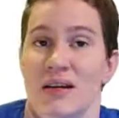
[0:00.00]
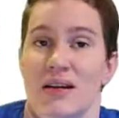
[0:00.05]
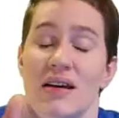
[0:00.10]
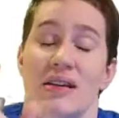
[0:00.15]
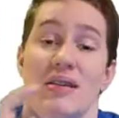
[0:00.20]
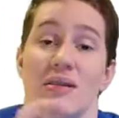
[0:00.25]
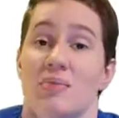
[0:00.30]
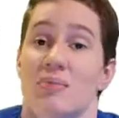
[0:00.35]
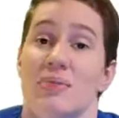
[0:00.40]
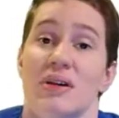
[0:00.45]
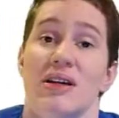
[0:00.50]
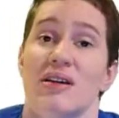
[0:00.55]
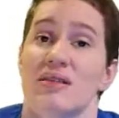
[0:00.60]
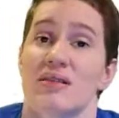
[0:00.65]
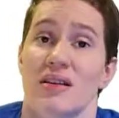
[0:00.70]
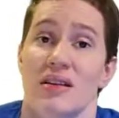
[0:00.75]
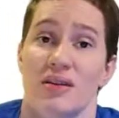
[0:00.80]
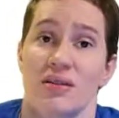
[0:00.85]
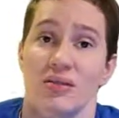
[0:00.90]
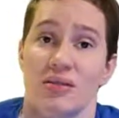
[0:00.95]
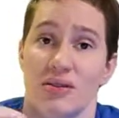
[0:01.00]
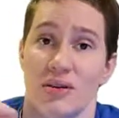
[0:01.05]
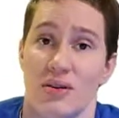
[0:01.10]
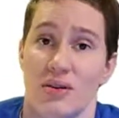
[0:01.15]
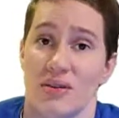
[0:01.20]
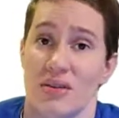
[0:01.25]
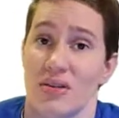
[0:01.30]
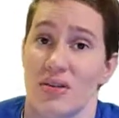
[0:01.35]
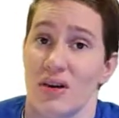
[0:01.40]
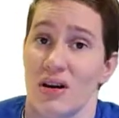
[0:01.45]
and the biggest angle is
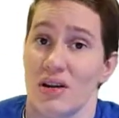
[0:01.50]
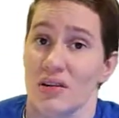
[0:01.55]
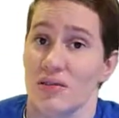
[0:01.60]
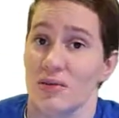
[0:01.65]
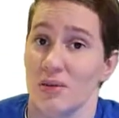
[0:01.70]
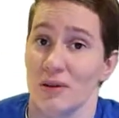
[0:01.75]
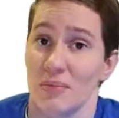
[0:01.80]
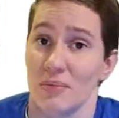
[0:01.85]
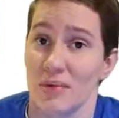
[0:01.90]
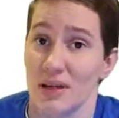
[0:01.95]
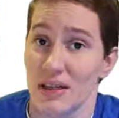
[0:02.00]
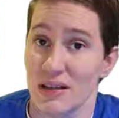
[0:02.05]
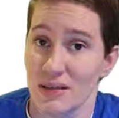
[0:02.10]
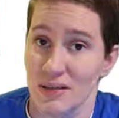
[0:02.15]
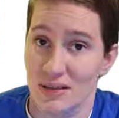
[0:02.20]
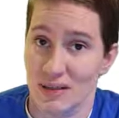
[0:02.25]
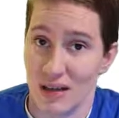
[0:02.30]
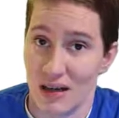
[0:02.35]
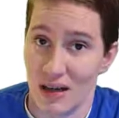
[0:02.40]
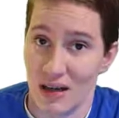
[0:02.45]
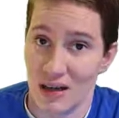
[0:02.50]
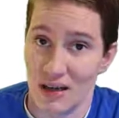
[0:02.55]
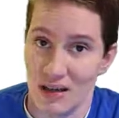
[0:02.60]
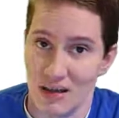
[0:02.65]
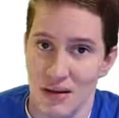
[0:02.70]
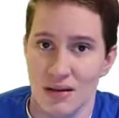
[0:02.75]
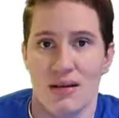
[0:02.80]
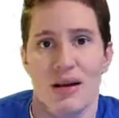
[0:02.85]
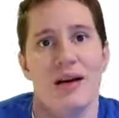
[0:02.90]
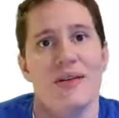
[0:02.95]
always across from the biggest side,
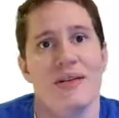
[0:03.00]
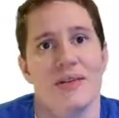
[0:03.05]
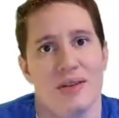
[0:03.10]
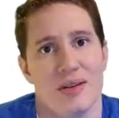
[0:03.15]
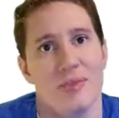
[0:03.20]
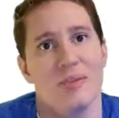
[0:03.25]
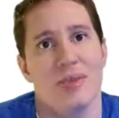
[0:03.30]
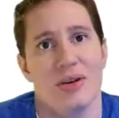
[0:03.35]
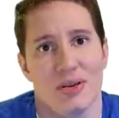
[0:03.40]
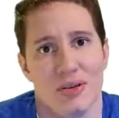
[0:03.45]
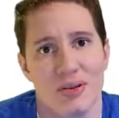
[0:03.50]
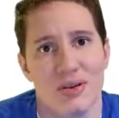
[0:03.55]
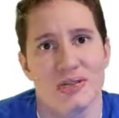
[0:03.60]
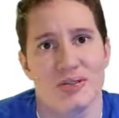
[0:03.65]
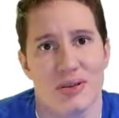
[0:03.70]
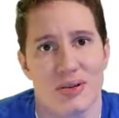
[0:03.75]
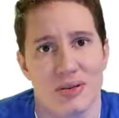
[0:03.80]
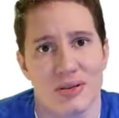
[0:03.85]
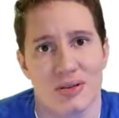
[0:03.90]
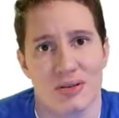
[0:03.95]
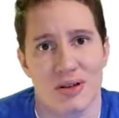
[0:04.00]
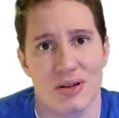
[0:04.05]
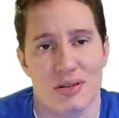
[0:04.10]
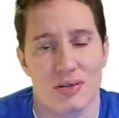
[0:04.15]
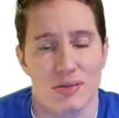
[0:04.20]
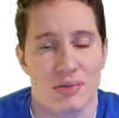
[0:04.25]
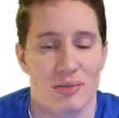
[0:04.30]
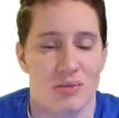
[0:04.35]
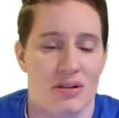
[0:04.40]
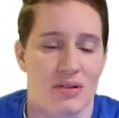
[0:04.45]
and then the middle is always across
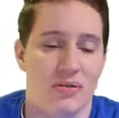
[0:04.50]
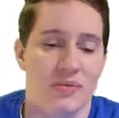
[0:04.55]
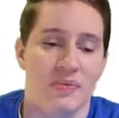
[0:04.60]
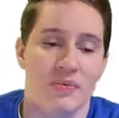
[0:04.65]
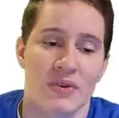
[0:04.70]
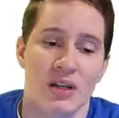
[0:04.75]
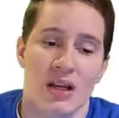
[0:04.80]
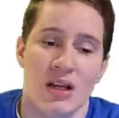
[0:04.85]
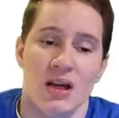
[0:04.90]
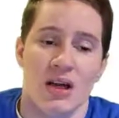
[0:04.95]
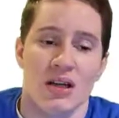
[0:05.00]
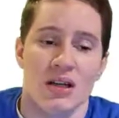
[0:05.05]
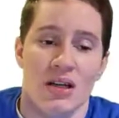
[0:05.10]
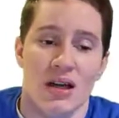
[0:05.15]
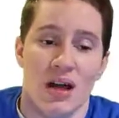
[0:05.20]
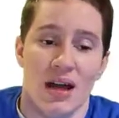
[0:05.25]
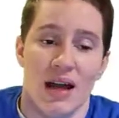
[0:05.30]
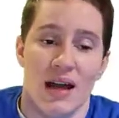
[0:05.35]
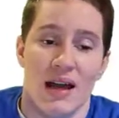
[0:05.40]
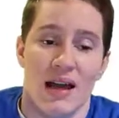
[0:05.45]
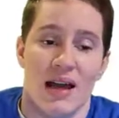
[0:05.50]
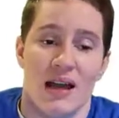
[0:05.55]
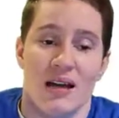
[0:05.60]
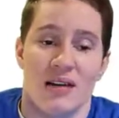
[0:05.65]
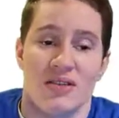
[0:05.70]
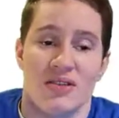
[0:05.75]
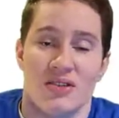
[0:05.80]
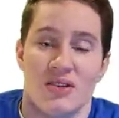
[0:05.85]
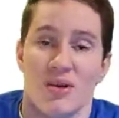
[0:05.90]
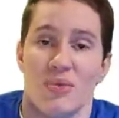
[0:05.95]
from the middle.
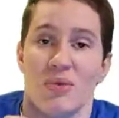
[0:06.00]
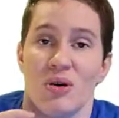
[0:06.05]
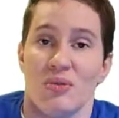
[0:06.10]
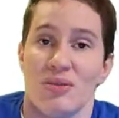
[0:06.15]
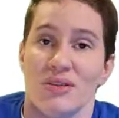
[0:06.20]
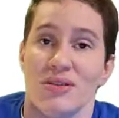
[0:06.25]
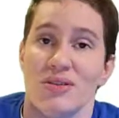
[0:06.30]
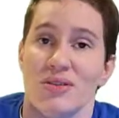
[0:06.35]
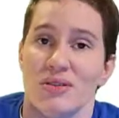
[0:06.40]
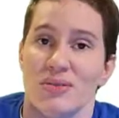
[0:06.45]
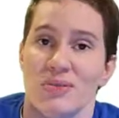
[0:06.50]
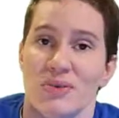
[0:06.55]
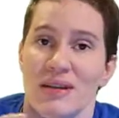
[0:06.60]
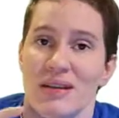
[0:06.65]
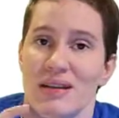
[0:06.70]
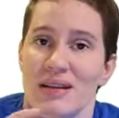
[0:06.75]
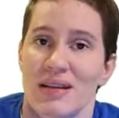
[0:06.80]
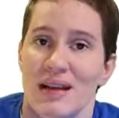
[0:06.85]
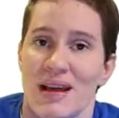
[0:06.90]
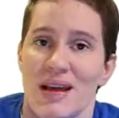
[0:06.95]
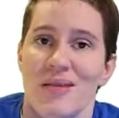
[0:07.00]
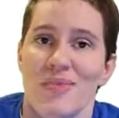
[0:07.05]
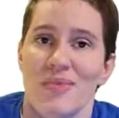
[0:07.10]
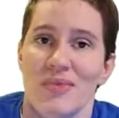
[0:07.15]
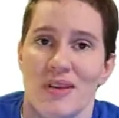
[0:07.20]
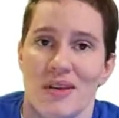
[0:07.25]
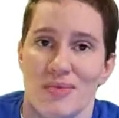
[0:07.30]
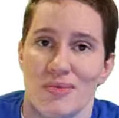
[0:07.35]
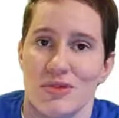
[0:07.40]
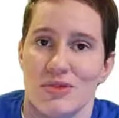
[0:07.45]
And so what we do is we
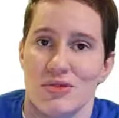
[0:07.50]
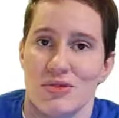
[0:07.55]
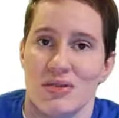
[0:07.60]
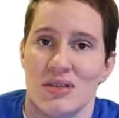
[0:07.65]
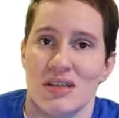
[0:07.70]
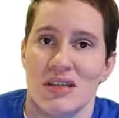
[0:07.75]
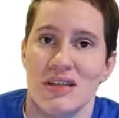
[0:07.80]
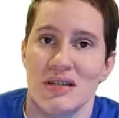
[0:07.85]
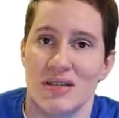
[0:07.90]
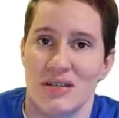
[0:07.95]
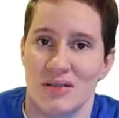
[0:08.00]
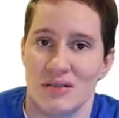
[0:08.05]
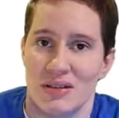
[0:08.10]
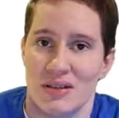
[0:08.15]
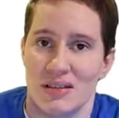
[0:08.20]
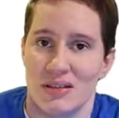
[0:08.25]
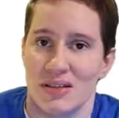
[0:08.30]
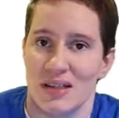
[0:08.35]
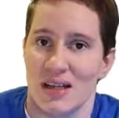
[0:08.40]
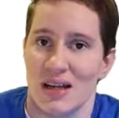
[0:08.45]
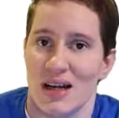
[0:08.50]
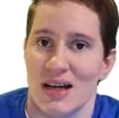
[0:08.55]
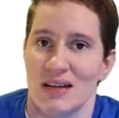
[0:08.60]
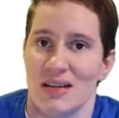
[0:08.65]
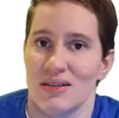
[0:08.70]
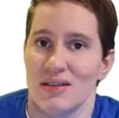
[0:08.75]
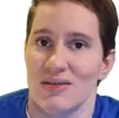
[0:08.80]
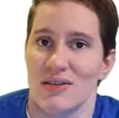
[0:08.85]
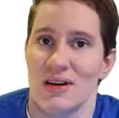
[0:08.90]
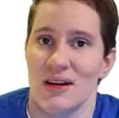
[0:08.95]
name them strategically to
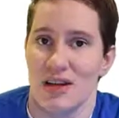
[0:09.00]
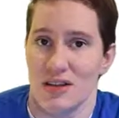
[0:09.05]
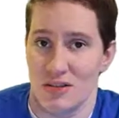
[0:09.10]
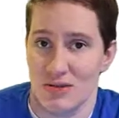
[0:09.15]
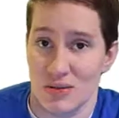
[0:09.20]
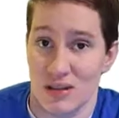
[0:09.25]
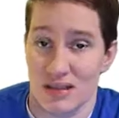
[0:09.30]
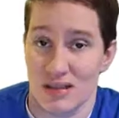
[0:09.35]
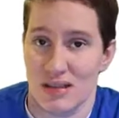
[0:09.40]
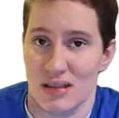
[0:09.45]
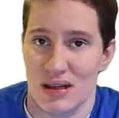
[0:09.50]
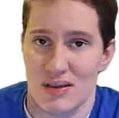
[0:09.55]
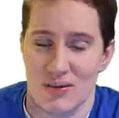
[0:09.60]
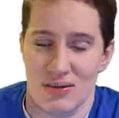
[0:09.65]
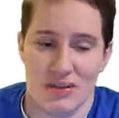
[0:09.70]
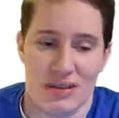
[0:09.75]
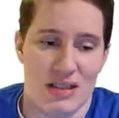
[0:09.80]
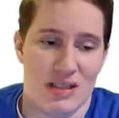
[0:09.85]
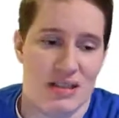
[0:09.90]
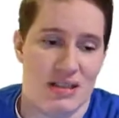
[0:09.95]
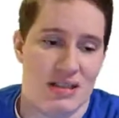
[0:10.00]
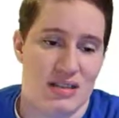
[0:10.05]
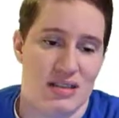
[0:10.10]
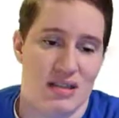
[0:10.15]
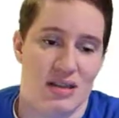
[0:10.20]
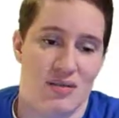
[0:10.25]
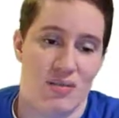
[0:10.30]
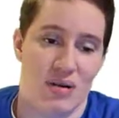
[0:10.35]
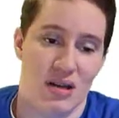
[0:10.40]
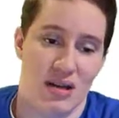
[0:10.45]
kind of address that
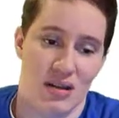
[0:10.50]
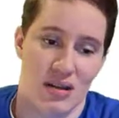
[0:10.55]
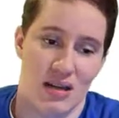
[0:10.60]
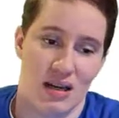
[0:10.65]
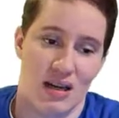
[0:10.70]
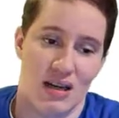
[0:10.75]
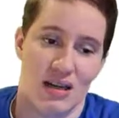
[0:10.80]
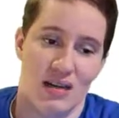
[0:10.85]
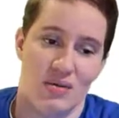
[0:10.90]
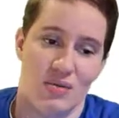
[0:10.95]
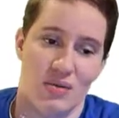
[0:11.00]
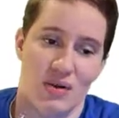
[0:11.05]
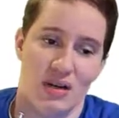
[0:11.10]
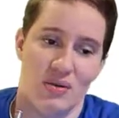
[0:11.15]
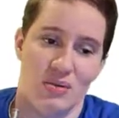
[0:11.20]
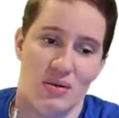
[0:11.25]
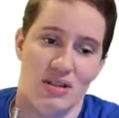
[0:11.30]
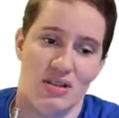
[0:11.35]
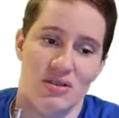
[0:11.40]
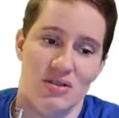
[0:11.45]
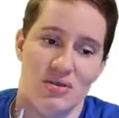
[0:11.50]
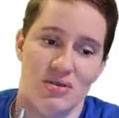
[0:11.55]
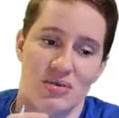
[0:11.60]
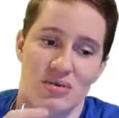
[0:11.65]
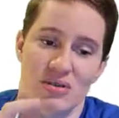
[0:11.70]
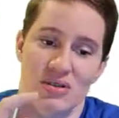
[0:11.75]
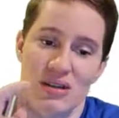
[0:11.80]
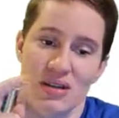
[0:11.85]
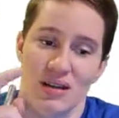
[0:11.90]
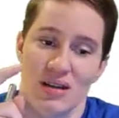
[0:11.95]
relationship, that we
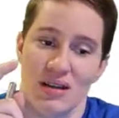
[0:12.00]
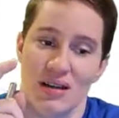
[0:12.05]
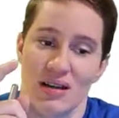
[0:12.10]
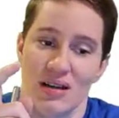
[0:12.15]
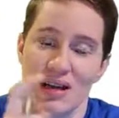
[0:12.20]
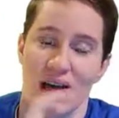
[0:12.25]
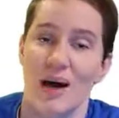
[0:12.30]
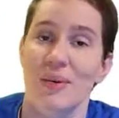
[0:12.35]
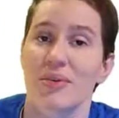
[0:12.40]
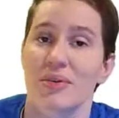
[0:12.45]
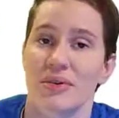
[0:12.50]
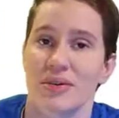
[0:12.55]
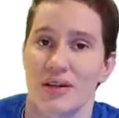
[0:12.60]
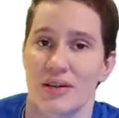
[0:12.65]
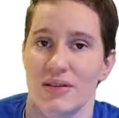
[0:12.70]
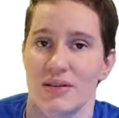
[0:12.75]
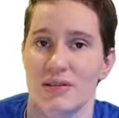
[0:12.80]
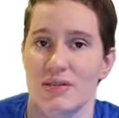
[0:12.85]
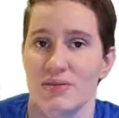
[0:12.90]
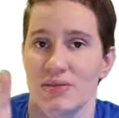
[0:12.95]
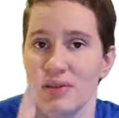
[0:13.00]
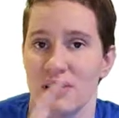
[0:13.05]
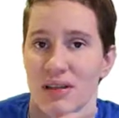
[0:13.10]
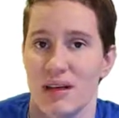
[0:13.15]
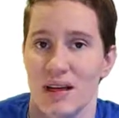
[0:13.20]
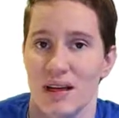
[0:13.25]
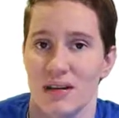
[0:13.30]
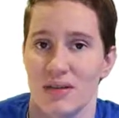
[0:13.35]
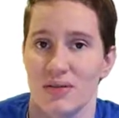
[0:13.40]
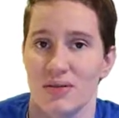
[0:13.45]
use capital letters for the
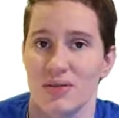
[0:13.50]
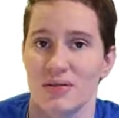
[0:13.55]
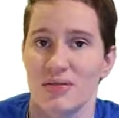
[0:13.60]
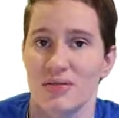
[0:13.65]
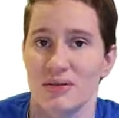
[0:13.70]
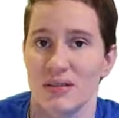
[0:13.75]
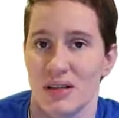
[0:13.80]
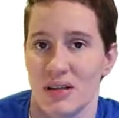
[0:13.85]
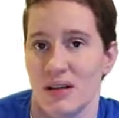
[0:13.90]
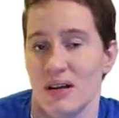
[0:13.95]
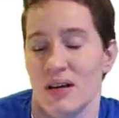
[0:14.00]
angles,